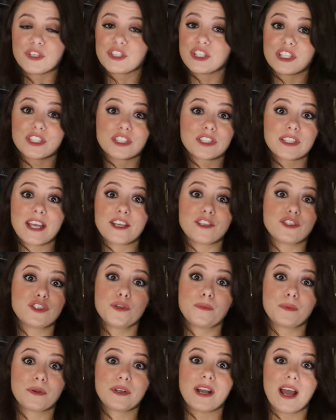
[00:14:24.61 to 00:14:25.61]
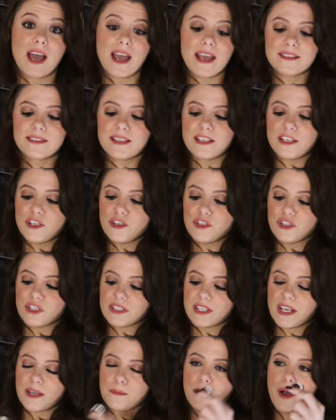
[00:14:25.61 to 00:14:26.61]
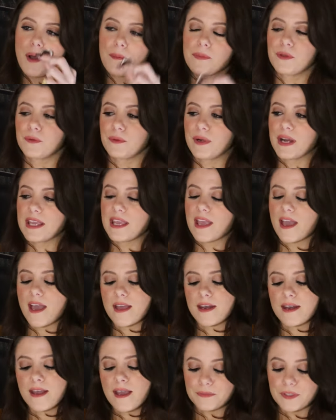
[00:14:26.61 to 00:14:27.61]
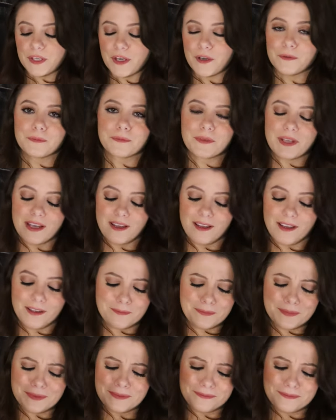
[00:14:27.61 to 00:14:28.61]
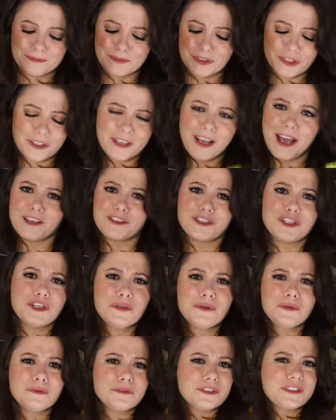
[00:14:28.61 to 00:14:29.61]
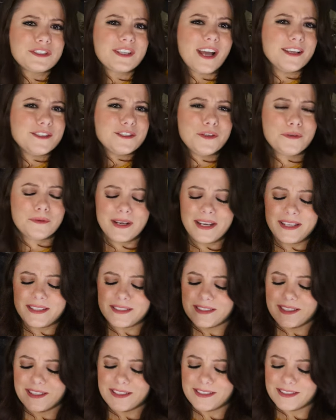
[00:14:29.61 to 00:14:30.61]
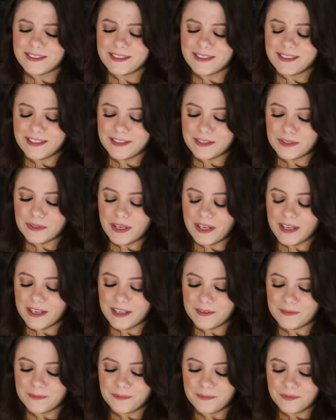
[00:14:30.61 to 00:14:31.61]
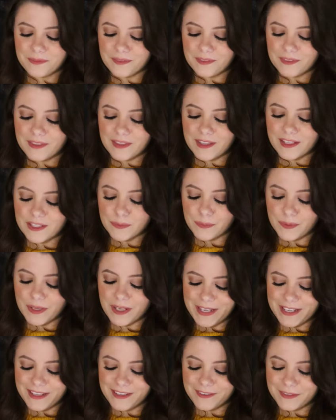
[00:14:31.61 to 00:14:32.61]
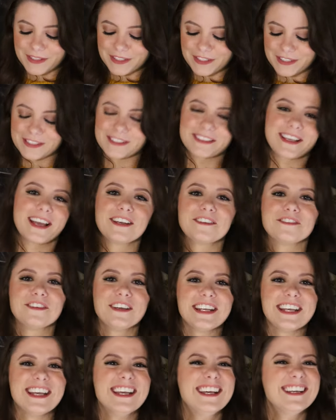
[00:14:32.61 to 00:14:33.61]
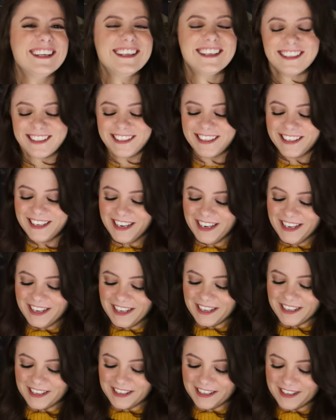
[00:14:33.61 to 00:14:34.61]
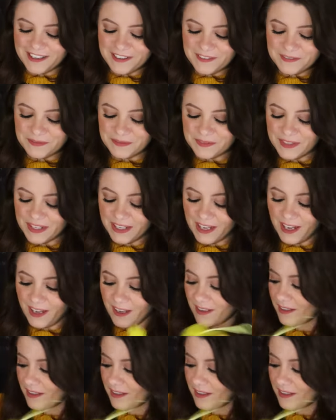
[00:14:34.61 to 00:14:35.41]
which is, like, super nice, and you just, like, pop the ring in. So yeah, I've got two rings this week, which is kind of funny. But